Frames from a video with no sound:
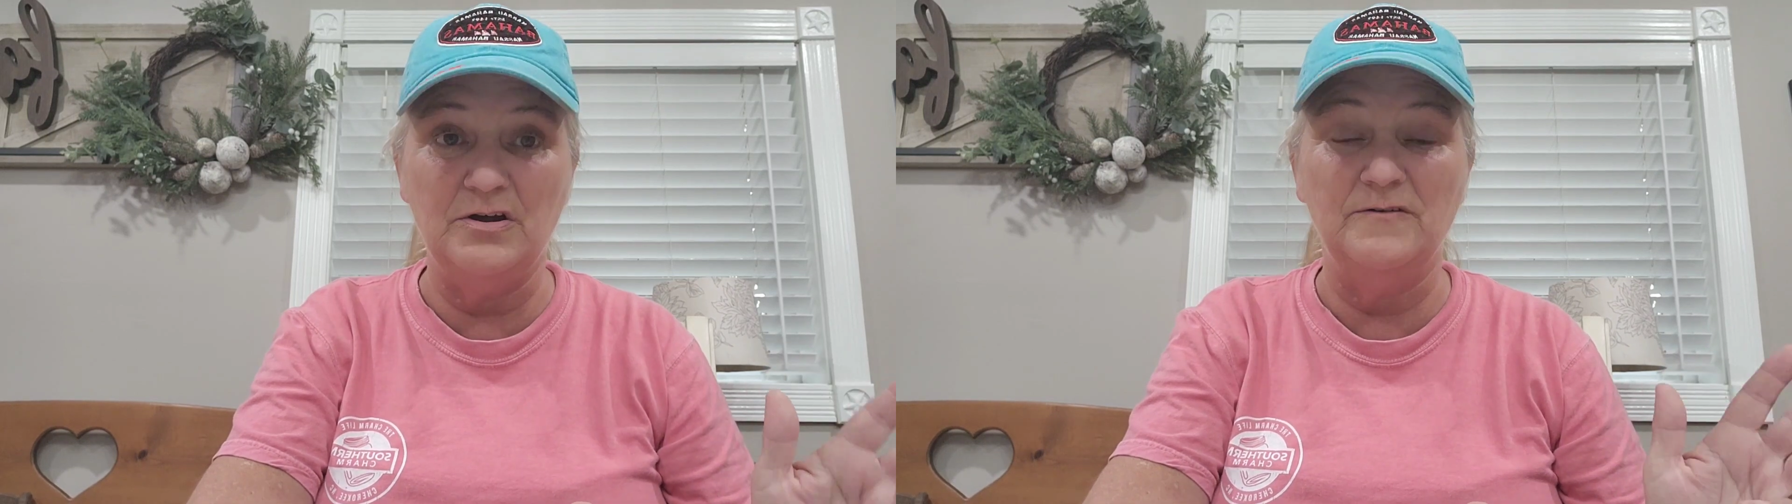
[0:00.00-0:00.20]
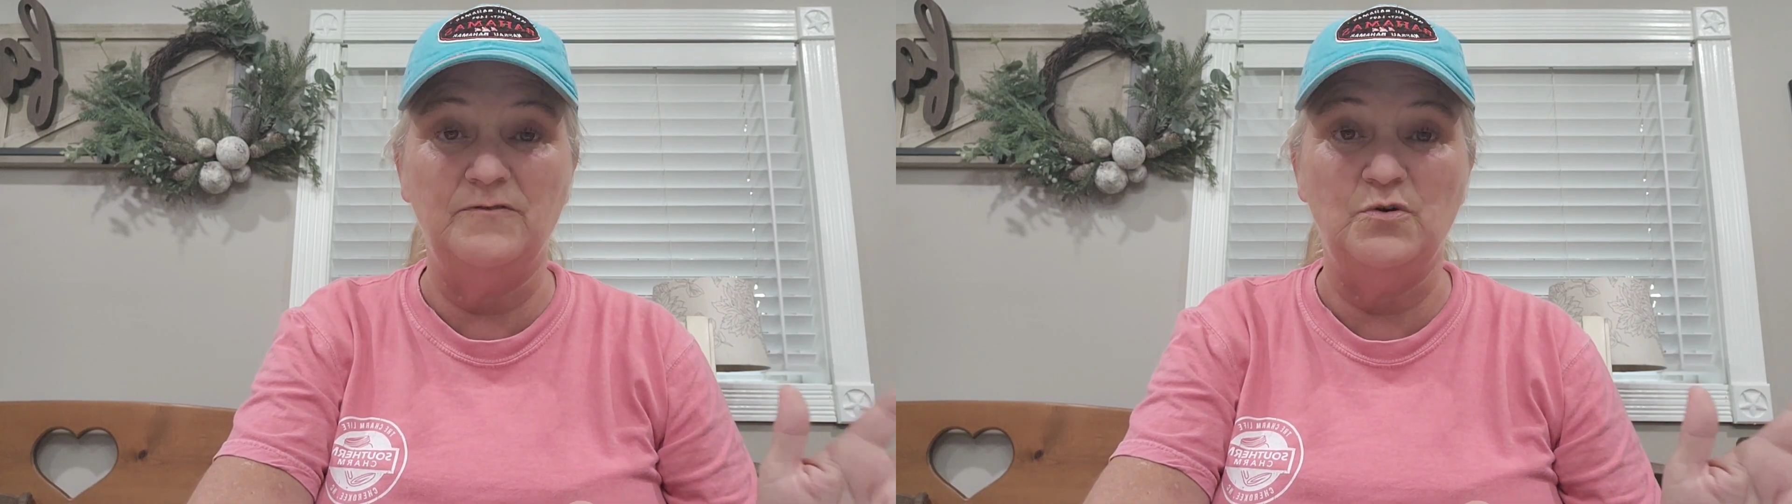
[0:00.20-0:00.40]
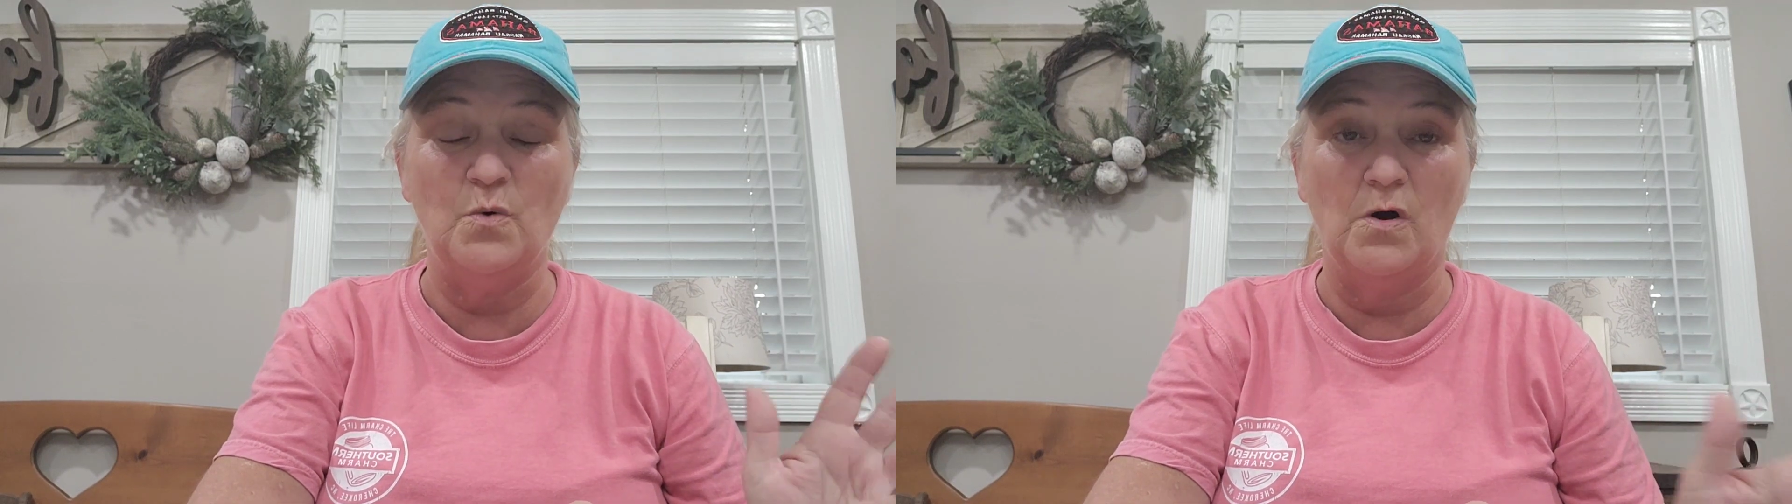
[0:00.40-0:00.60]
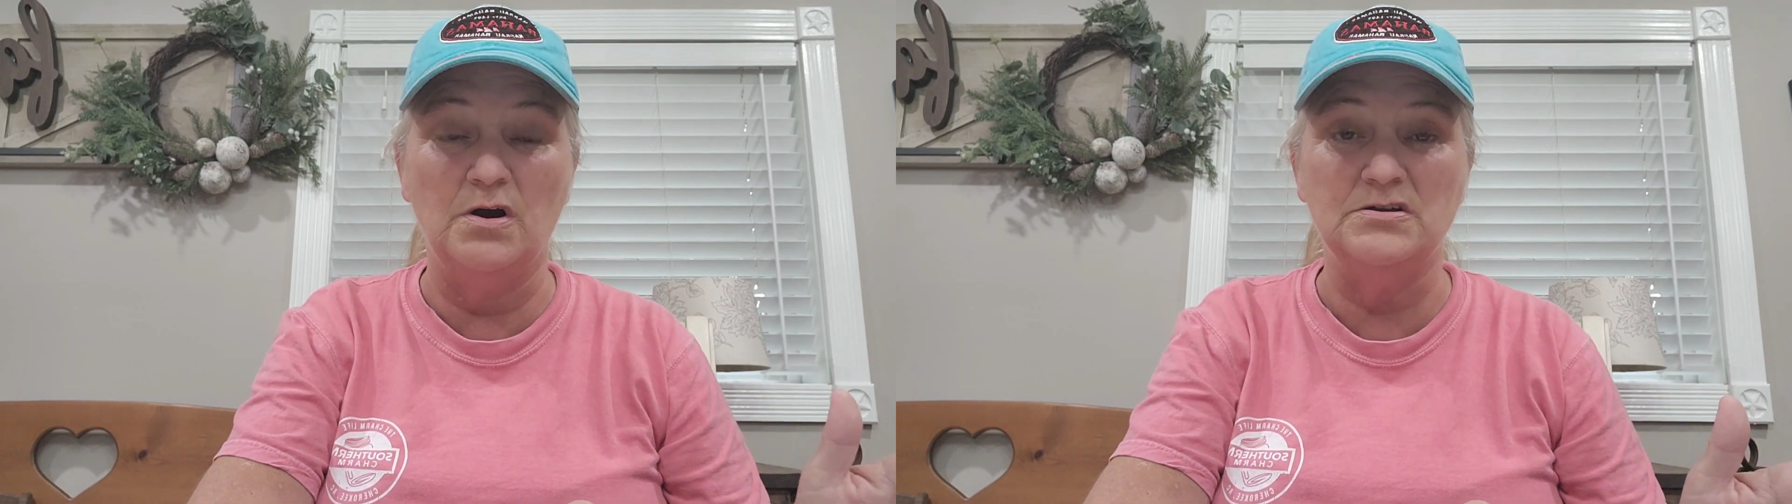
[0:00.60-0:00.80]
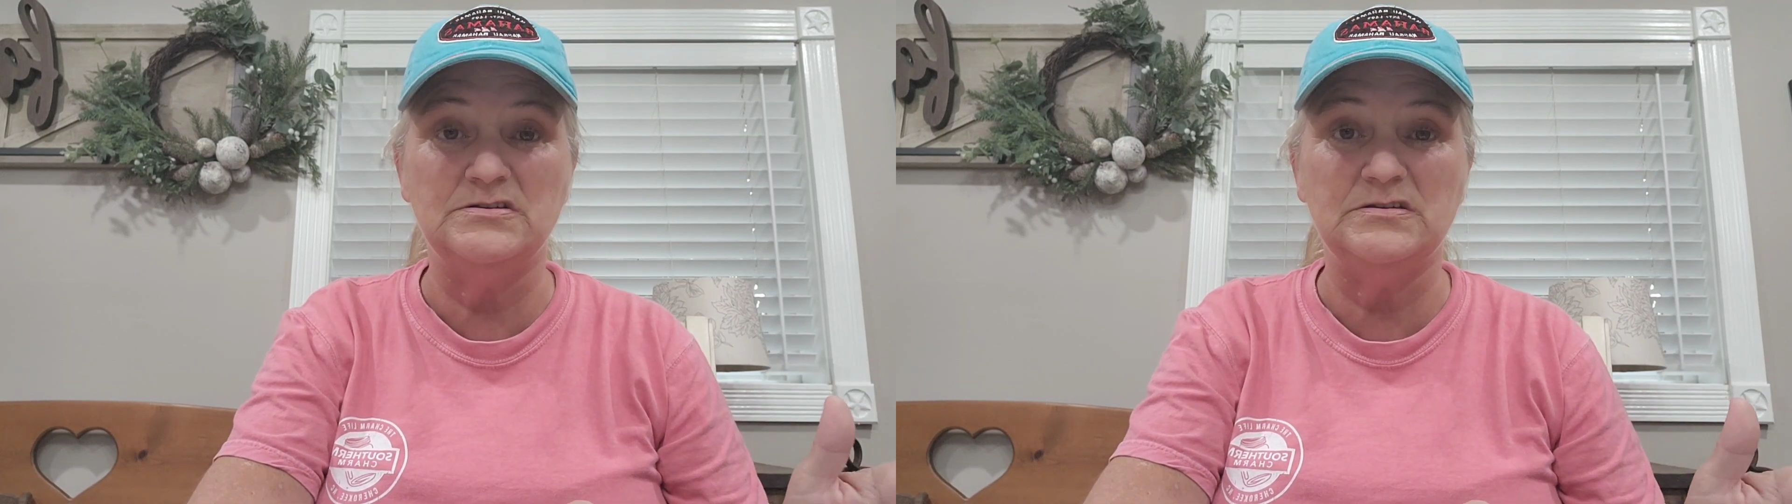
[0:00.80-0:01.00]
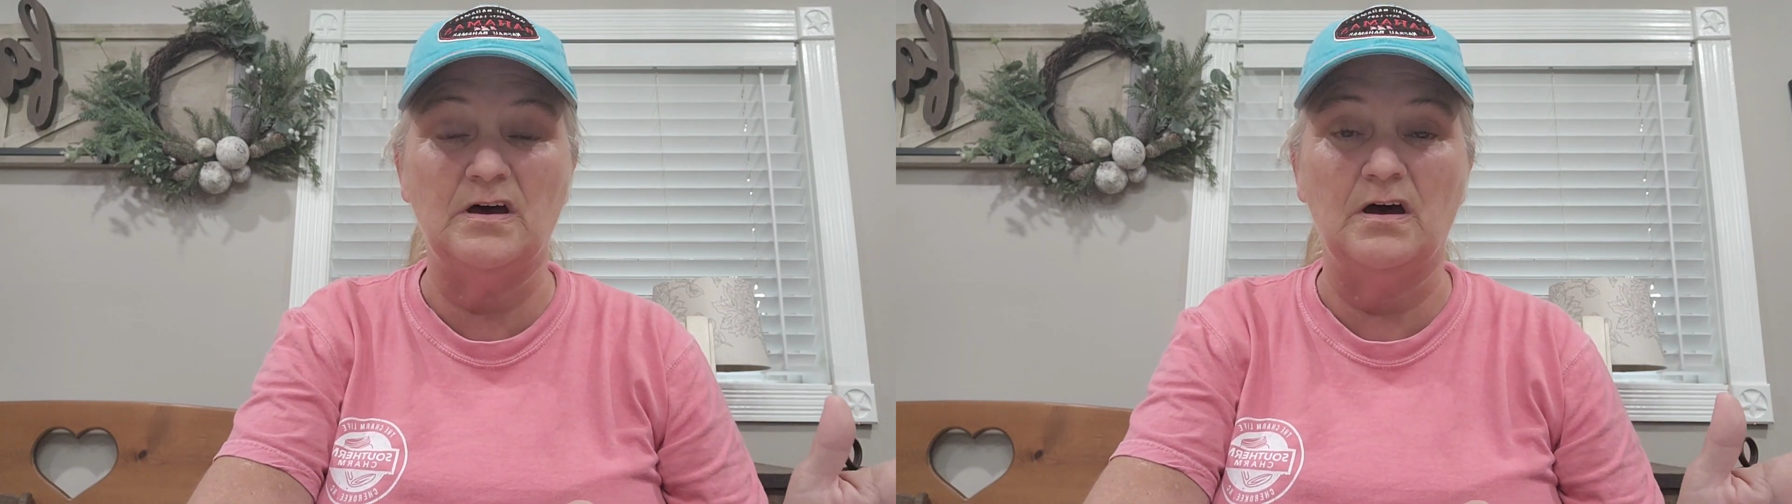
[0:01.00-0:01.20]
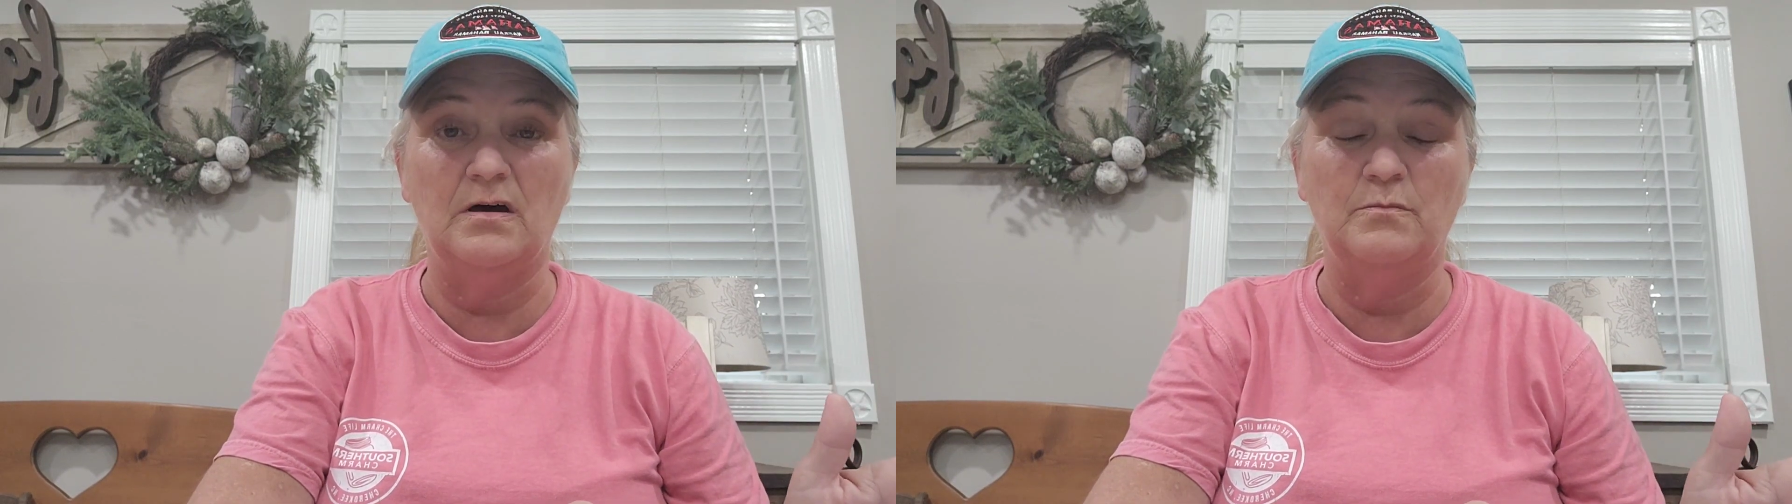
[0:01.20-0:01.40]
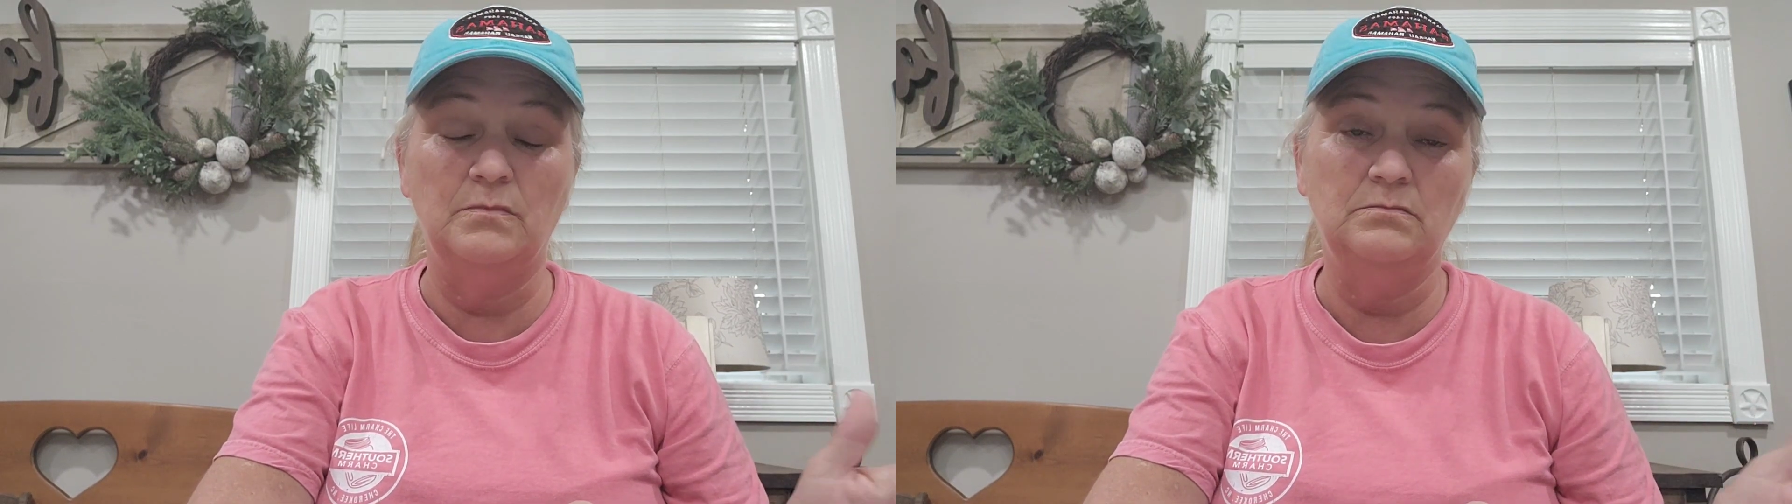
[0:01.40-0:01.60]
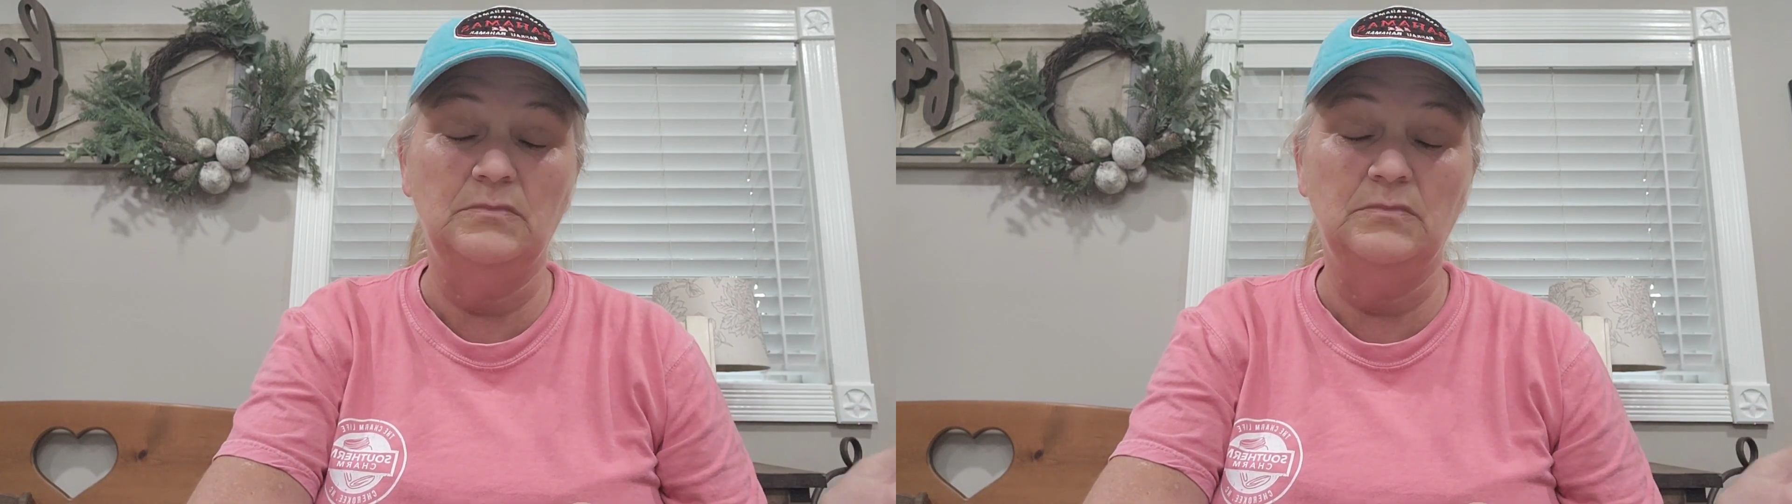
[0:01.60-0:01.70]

if you aren't um,